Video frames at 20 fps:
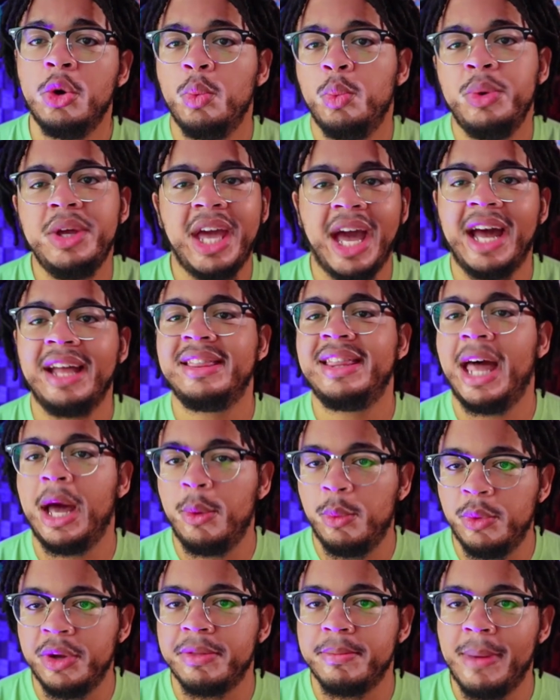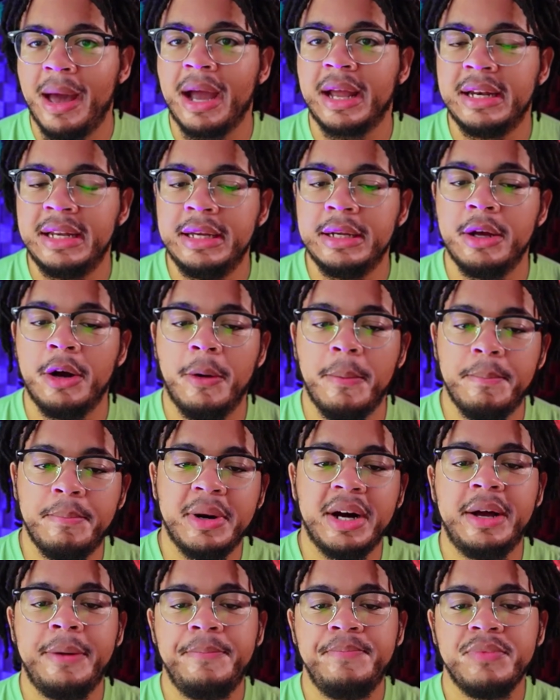We had that with Magneto,
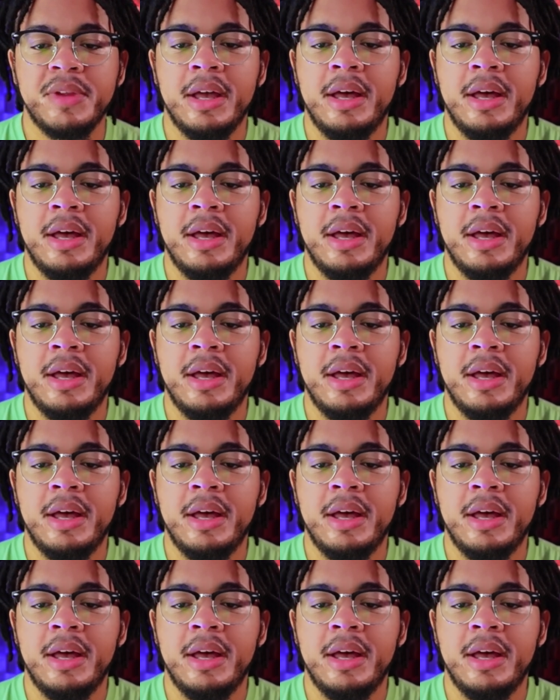but